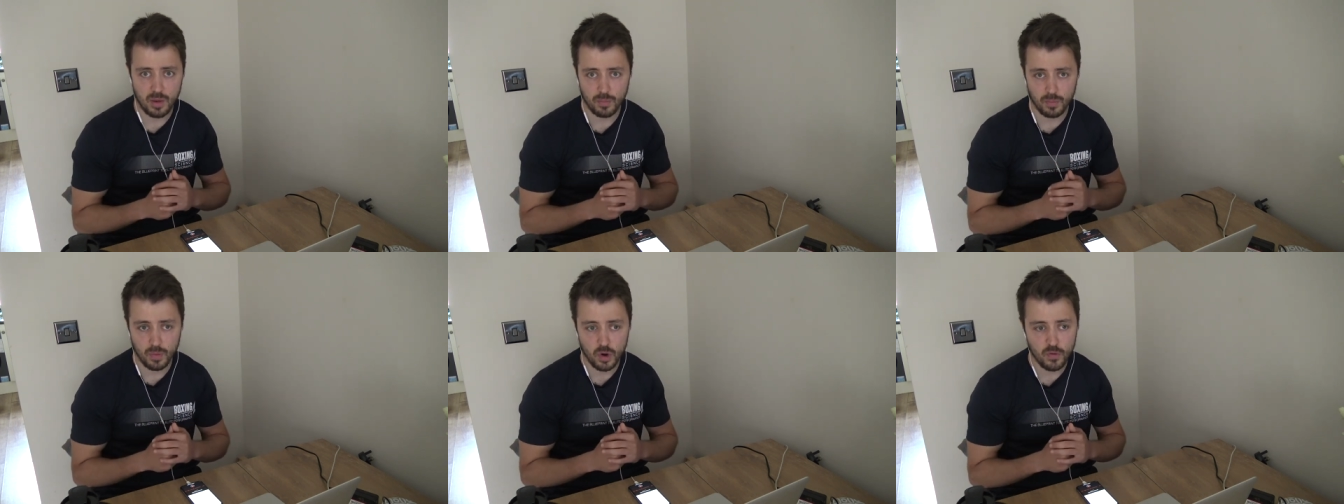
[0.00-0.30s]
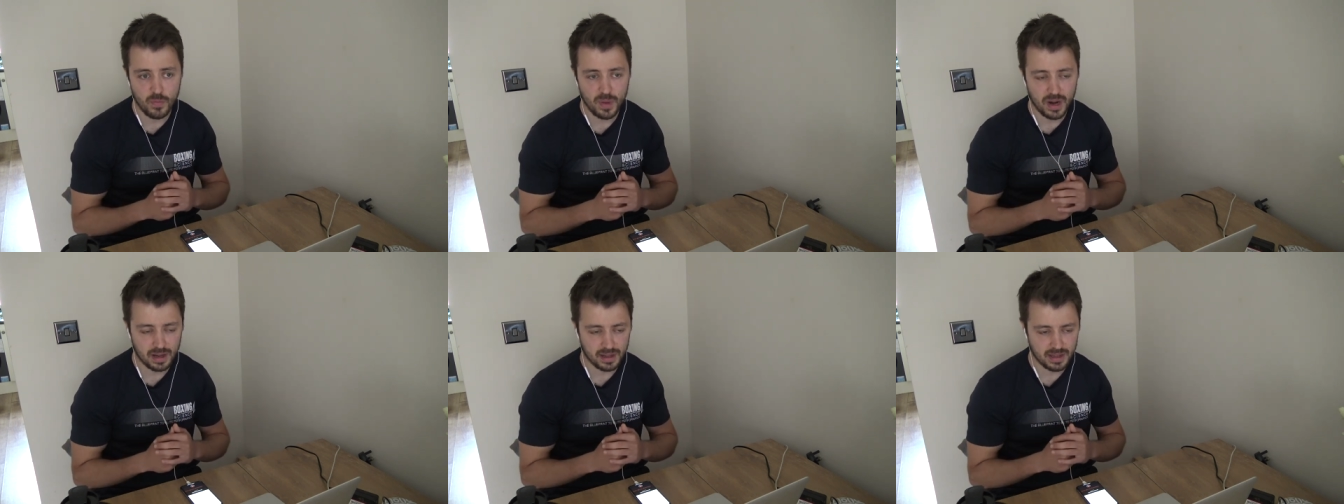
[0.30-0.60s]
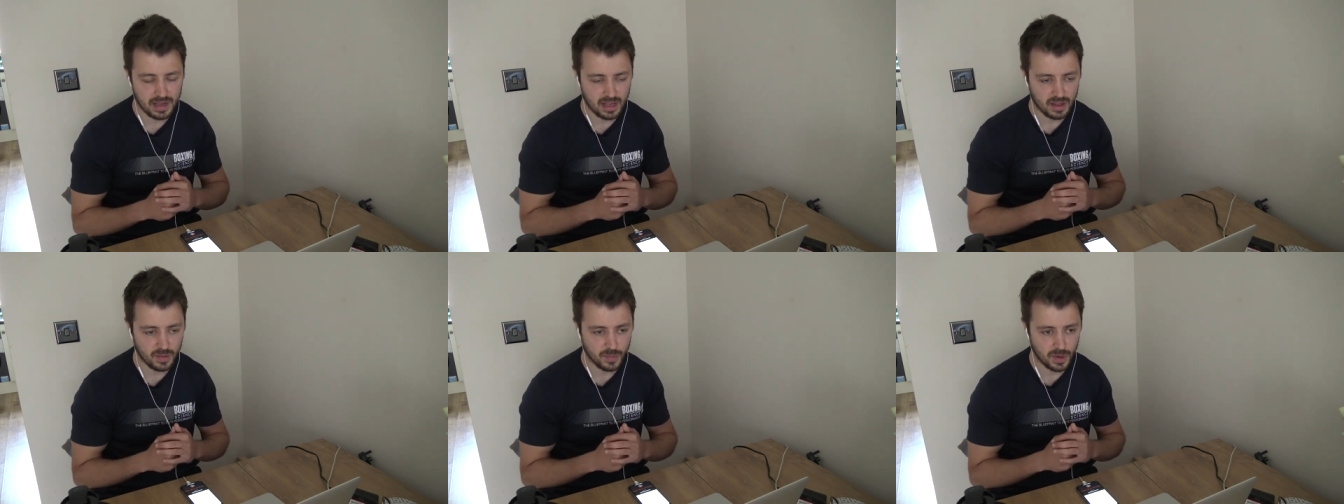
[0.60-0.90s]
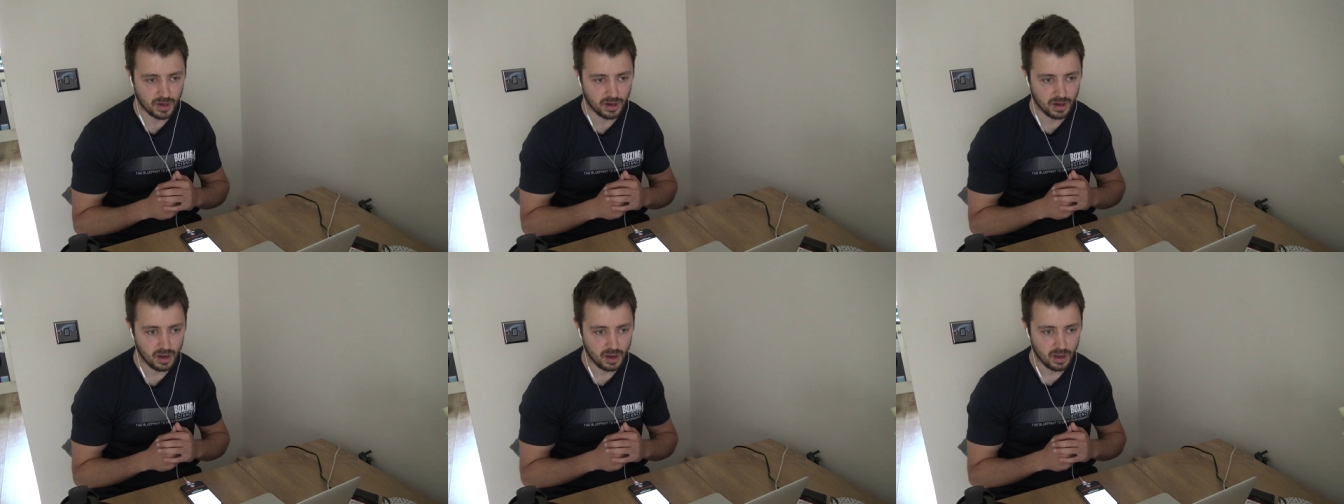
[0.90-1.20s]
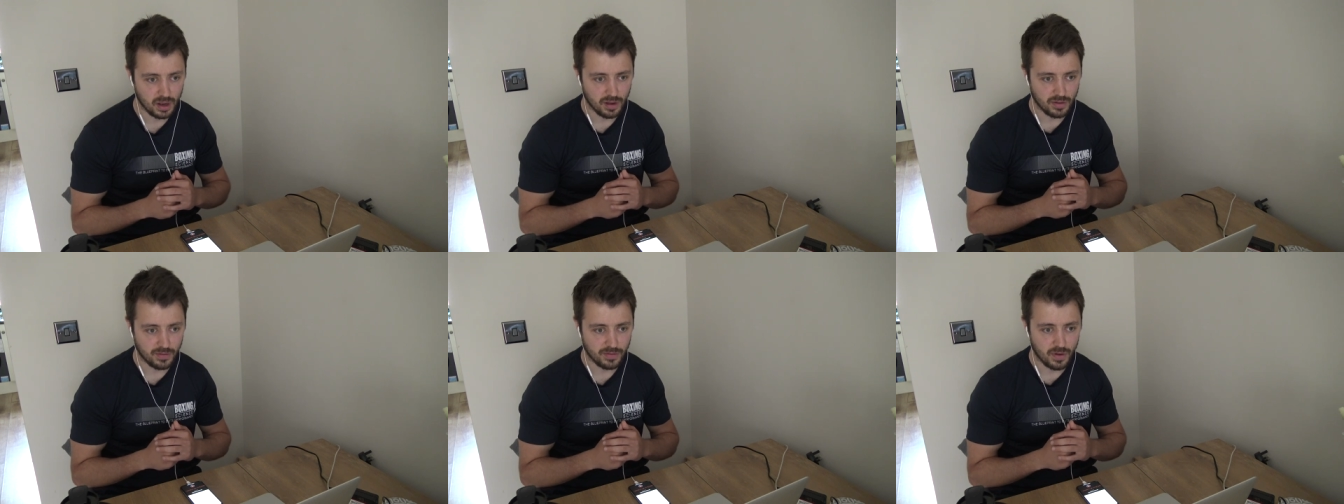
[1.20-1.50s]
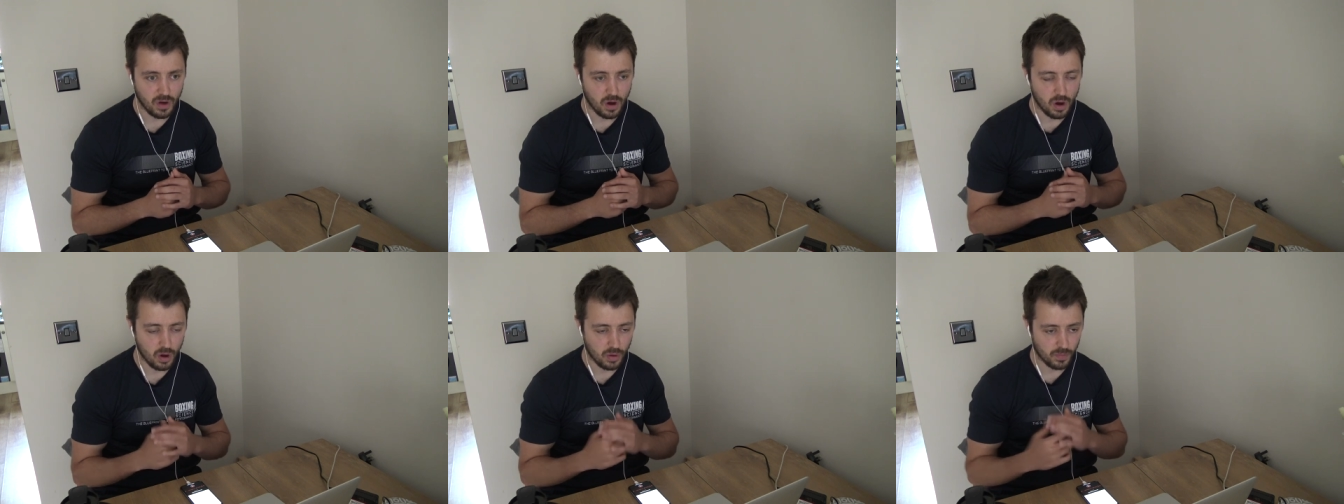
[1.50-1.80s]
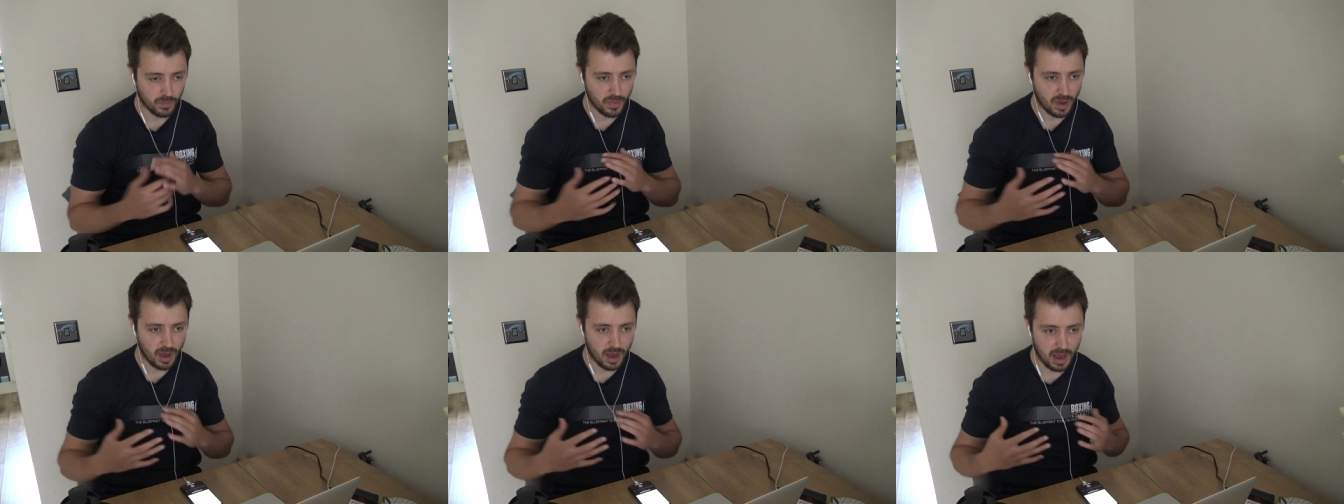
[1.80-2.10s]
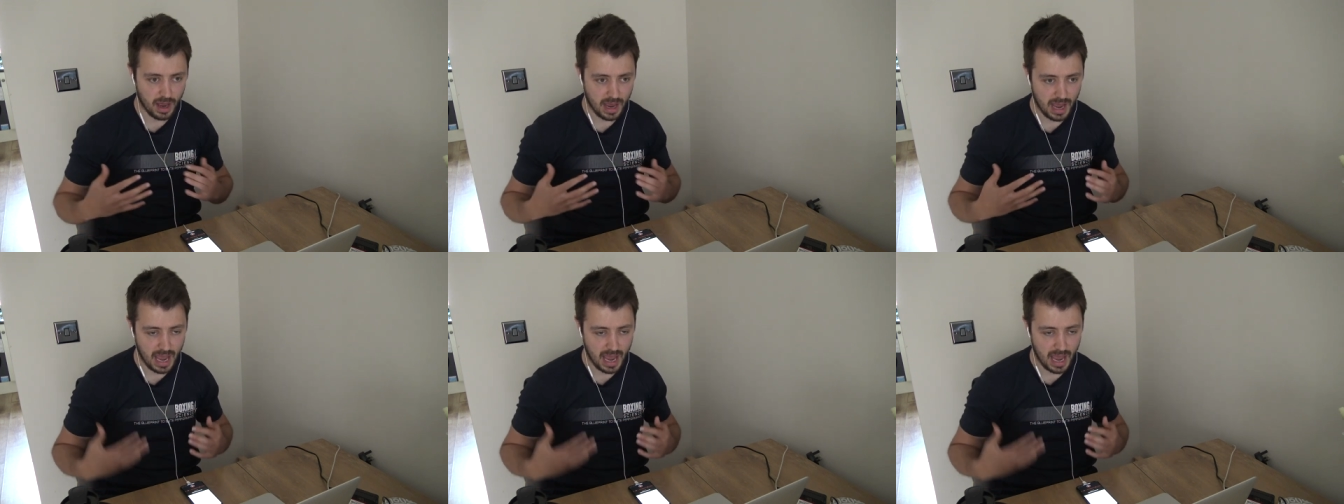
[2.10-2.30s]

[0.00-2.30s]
movement assessment for uh,